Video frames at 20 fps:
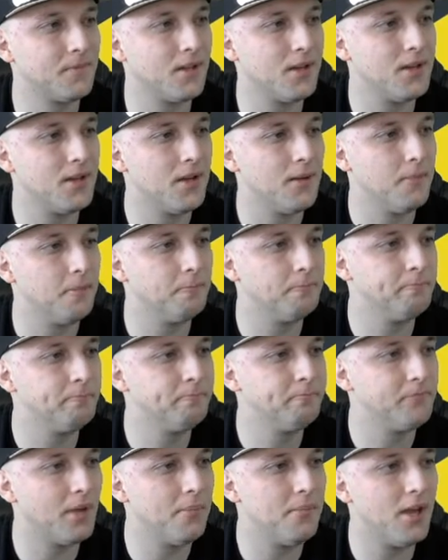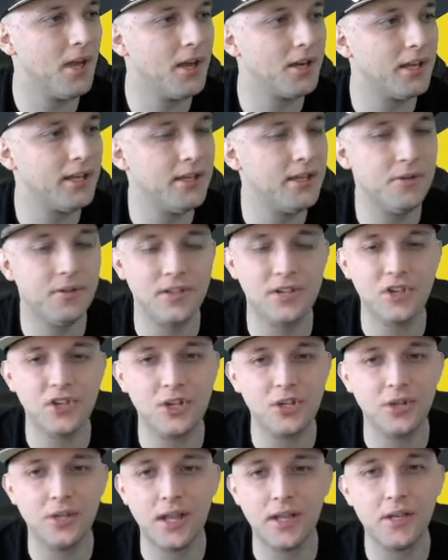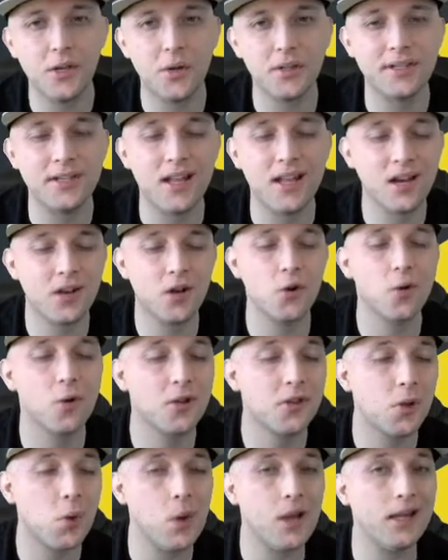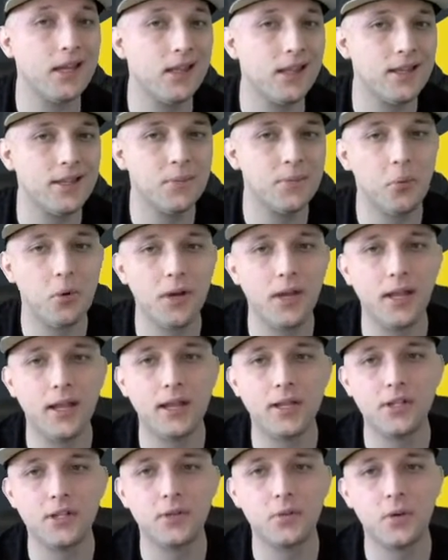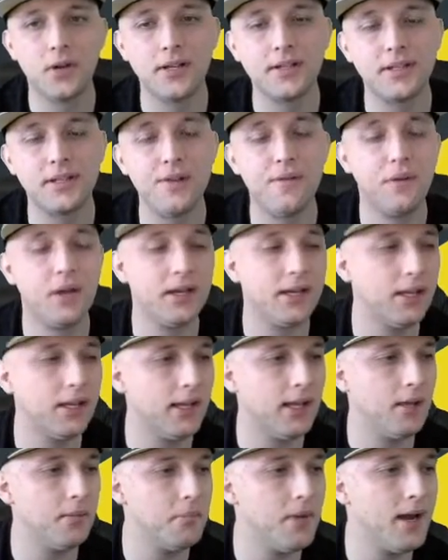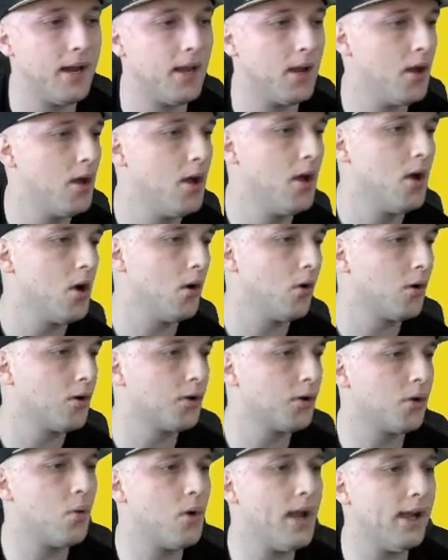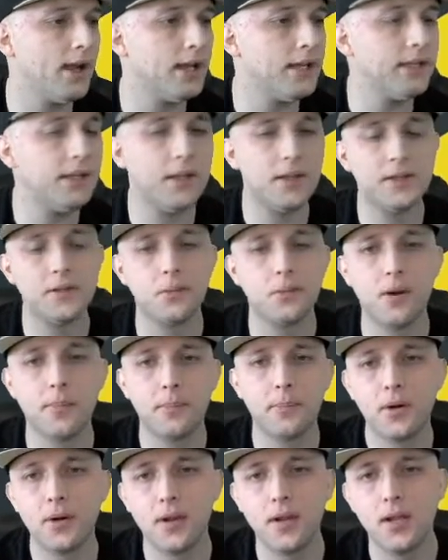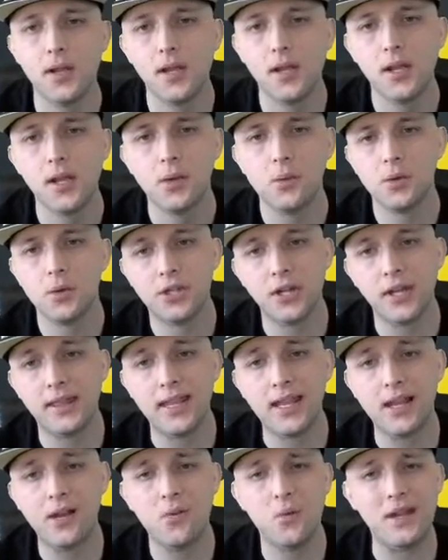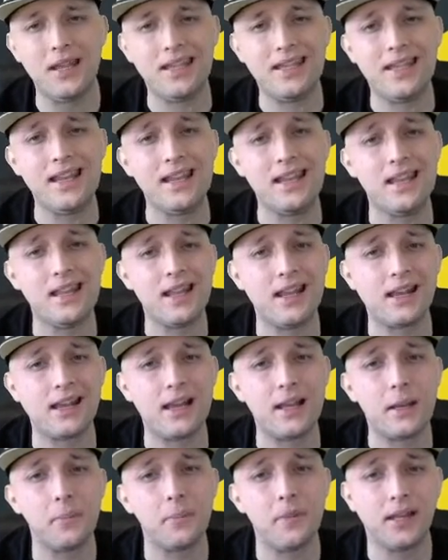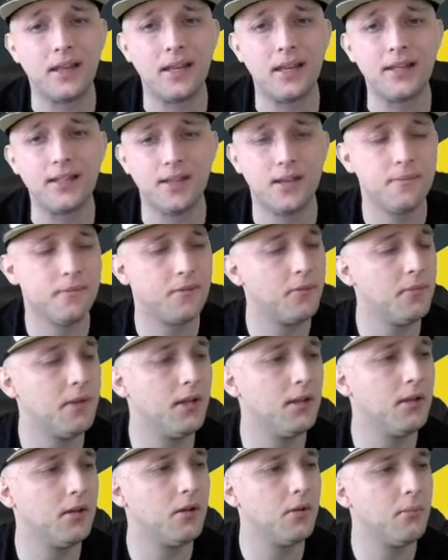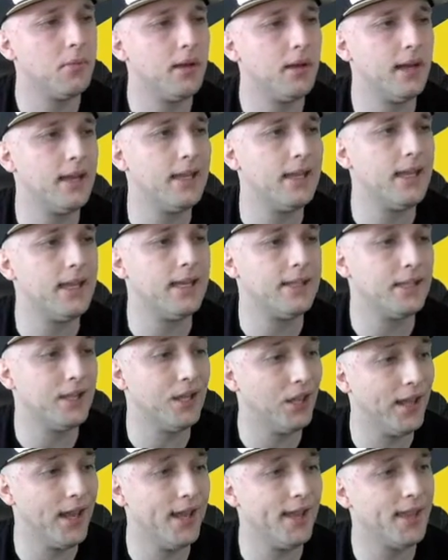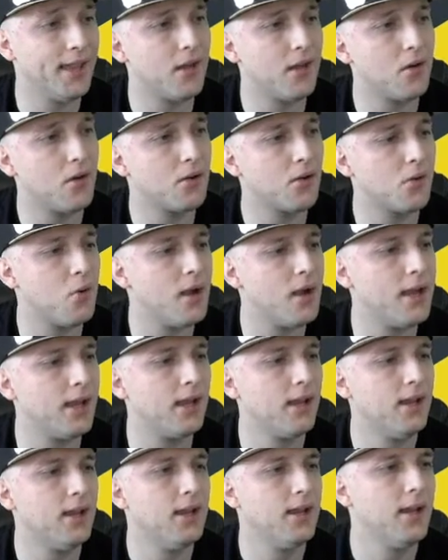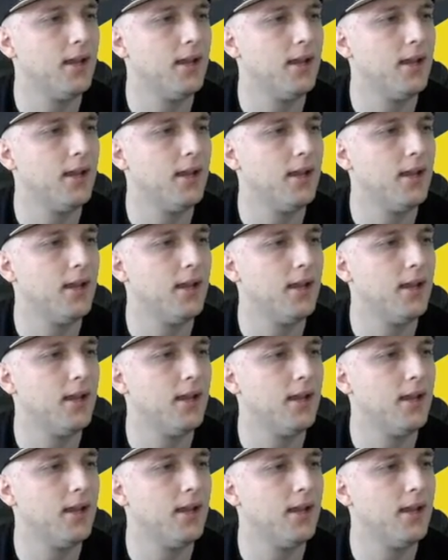I'm not going to use a shield. I know it's not an Earthquake at this point, and I just want to see if I can land my Earthquake into the Swampert, which I think we did. That kind of picked things up for me a little bit. I needed to land that Earthquake.